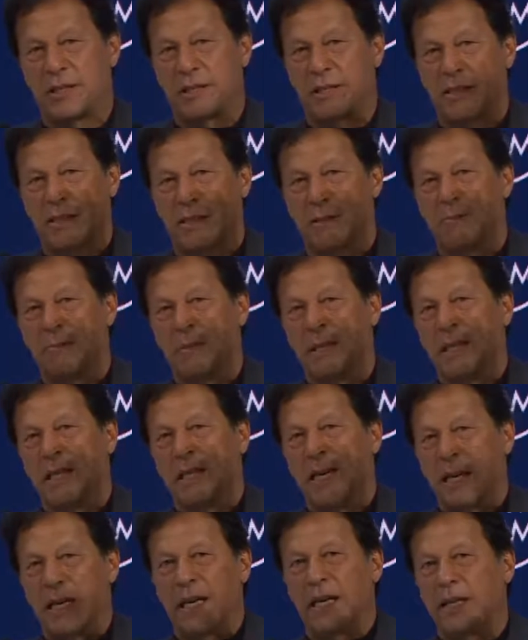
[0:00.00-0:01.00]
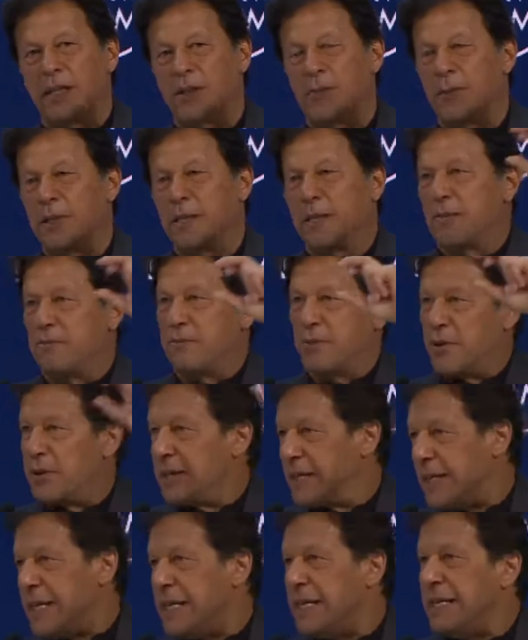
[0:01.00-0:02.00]
system: English medium
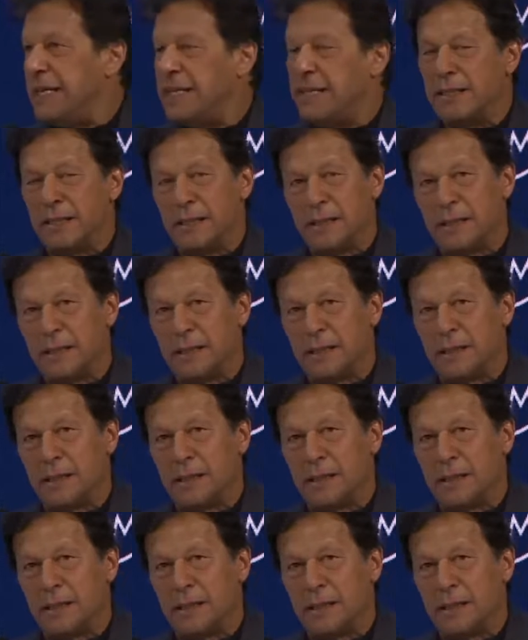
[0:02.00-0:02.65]
for an elite,